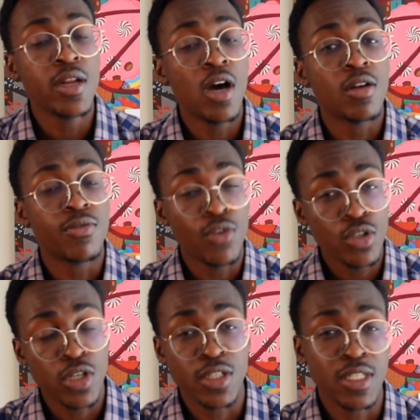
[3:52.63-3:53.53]
Now on a full
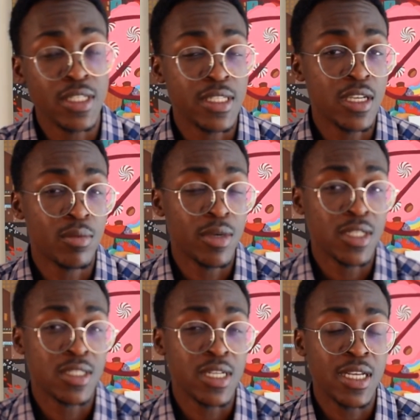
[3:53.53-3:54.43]
charge, these
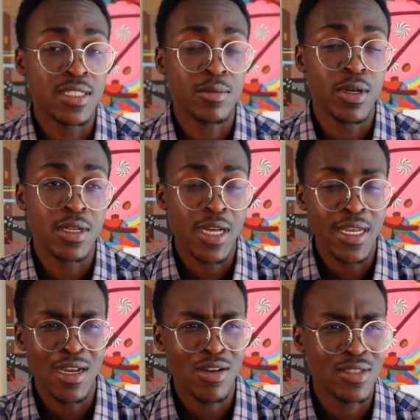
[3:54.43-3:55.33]
earbuds last about
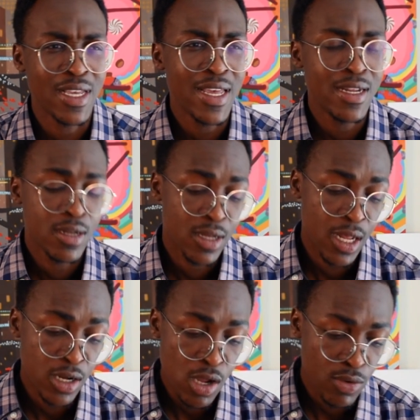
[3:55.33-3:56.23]
9 hours, and
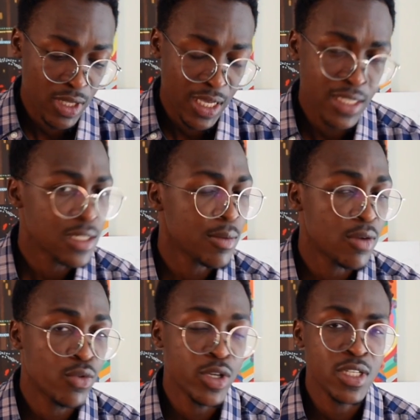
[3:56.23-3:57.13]
along with the case, it's about
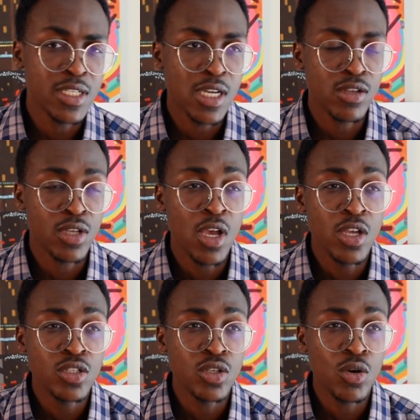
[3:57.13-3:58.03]
46 hours.
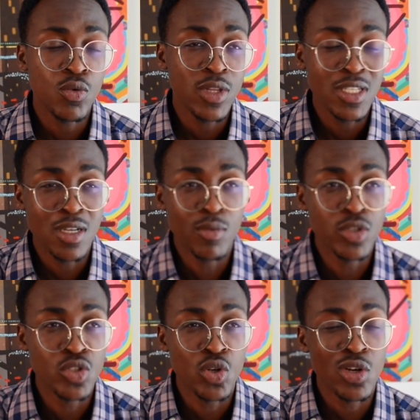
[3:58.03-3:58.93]
So with these
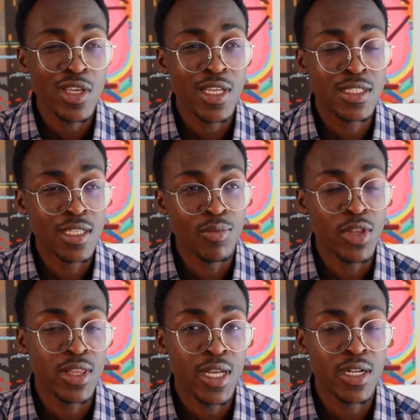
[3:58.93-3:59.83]
numbers, you're looking at something that